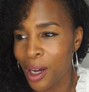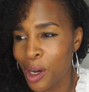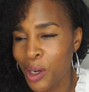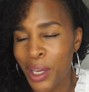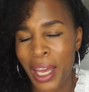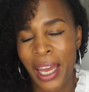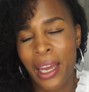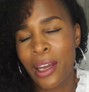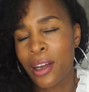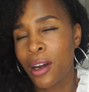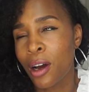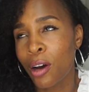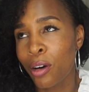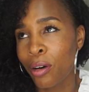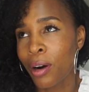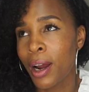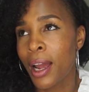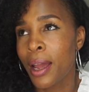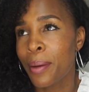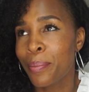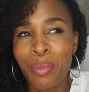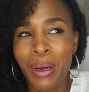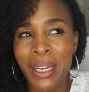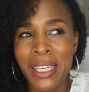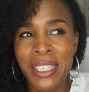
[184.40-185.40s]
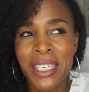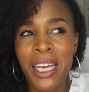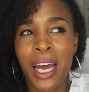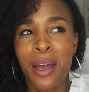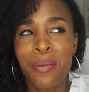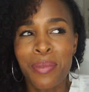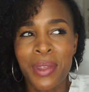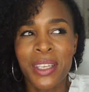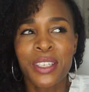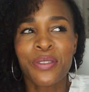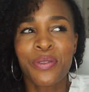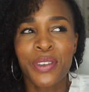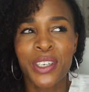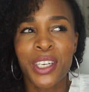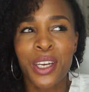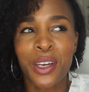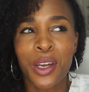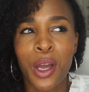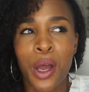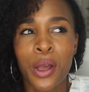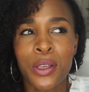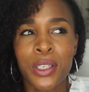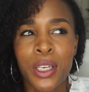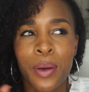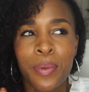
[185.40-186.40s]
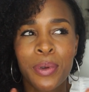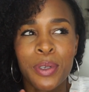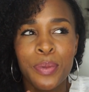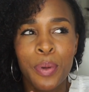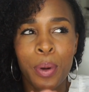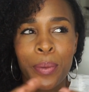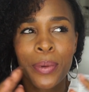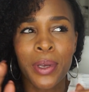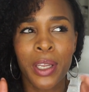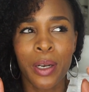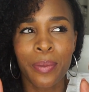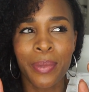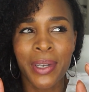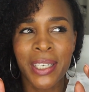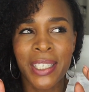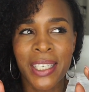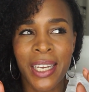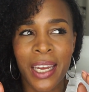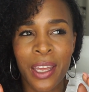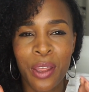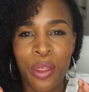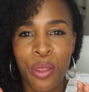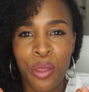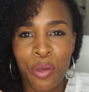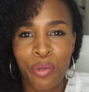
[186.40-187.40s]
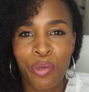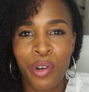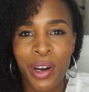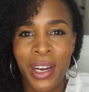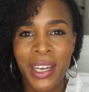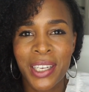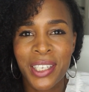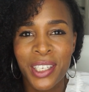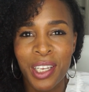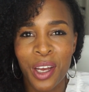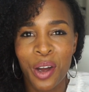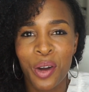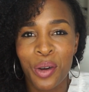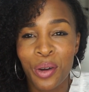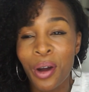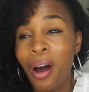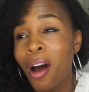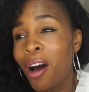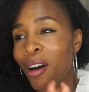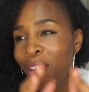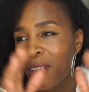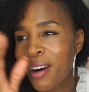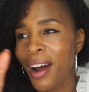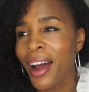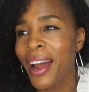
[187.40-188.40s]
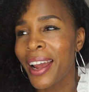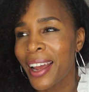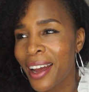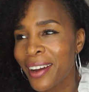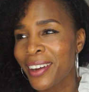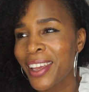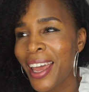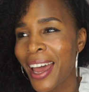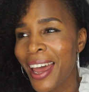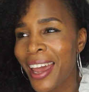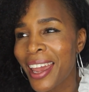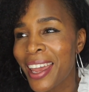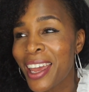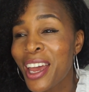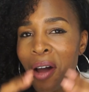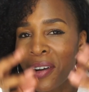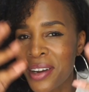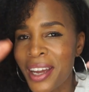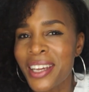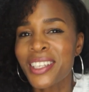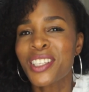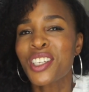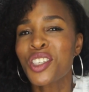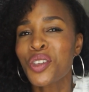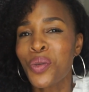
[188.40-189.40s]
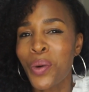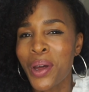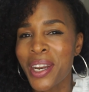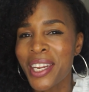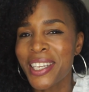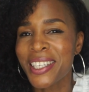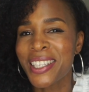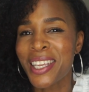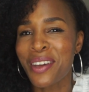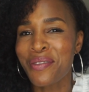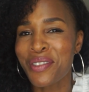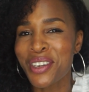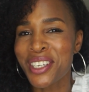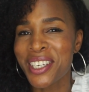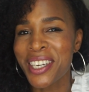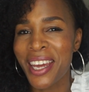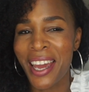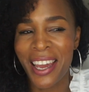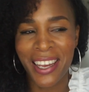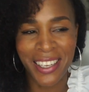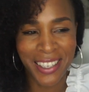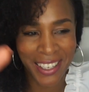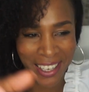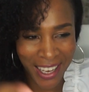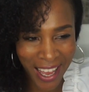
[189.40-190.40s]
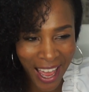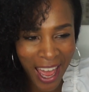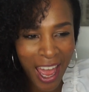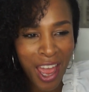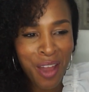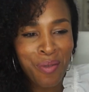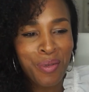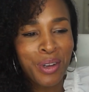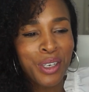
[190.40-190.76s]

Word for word: Okay, alright. By the time this video goes up, it's probably going to be day 3, so alright, okay. Okay, so 27 days, okay?